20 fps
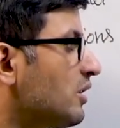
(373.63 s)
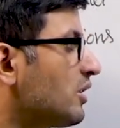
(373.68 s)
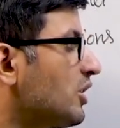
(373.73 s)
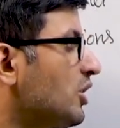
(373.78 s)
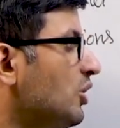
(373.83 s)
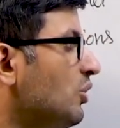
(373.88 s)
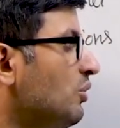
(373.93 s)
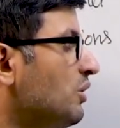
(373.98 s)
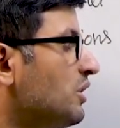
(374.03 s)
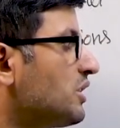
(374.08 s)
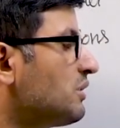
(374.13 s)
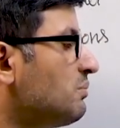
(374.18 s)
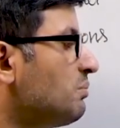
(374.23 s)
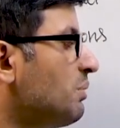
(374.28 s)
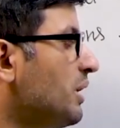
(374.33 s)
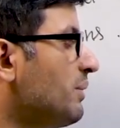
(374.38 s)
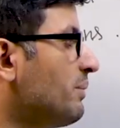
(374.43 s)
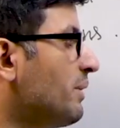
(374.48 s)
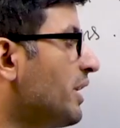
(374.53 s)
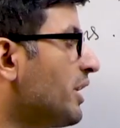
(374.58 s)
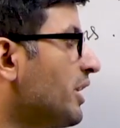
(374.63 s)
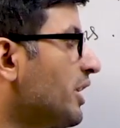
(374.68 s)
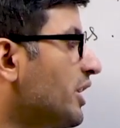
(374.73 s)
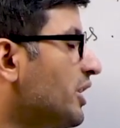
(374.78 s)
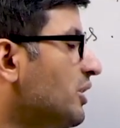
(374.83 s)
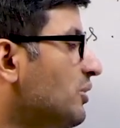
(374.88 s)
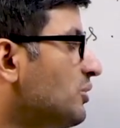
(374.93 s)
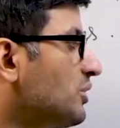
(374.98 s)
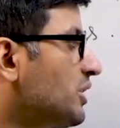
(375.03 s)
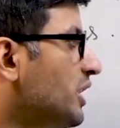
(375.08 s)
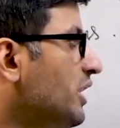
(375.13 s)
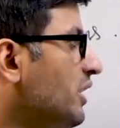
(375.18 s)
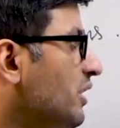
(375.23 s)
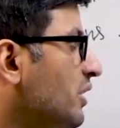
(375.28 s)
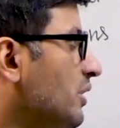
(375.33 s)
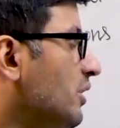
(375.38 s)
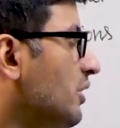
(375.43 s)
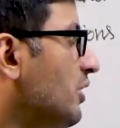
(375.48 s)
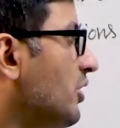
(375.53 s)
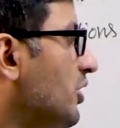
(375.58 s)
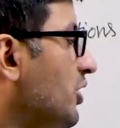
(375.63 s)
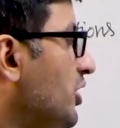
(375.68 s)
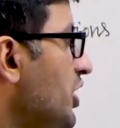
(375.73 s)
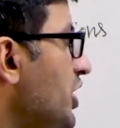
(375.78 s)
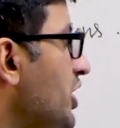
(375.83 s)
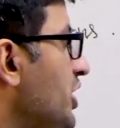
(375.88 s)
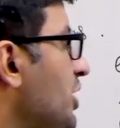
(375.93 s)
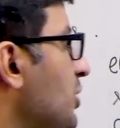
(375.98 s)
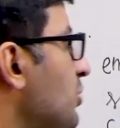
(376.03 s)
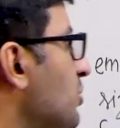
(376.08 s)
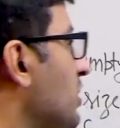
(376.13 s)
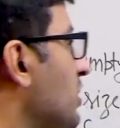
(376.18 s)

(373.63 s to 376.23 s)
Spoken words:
queue is implemented using dequeue